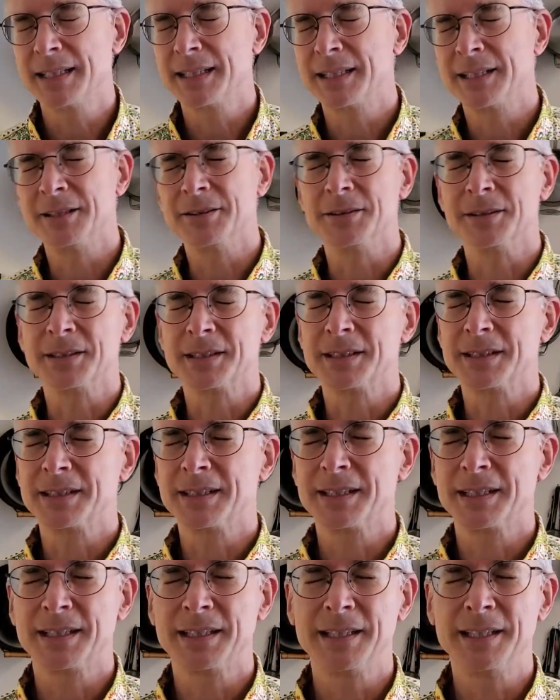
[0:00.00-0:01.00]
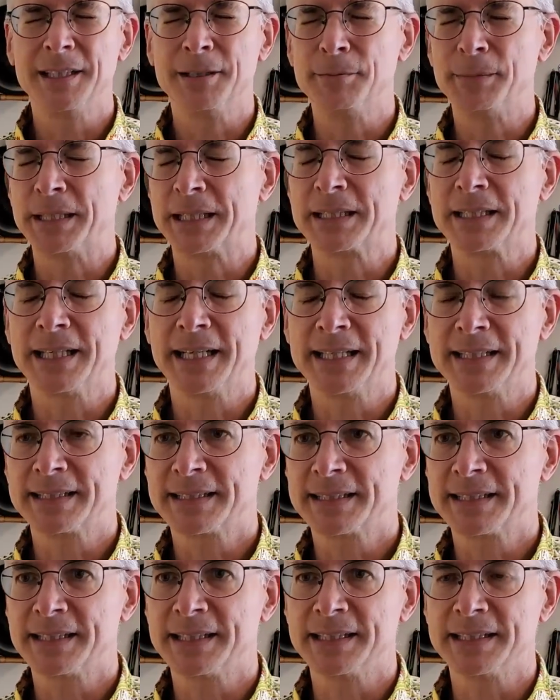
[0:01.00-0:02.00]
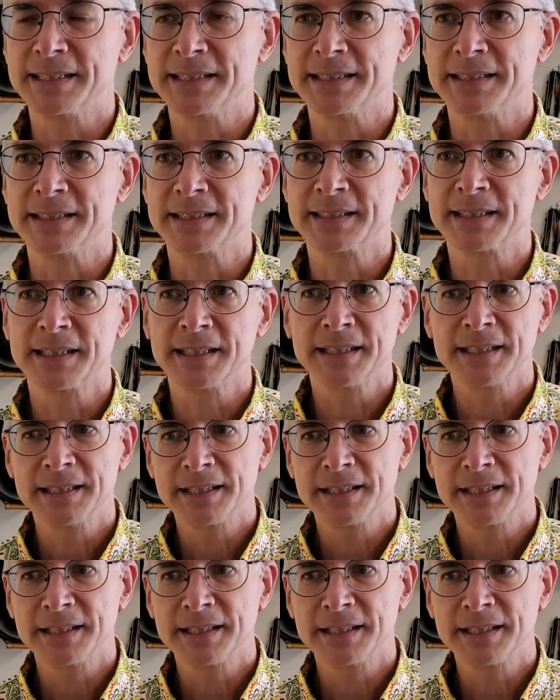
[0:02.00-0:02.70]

They'll be classed as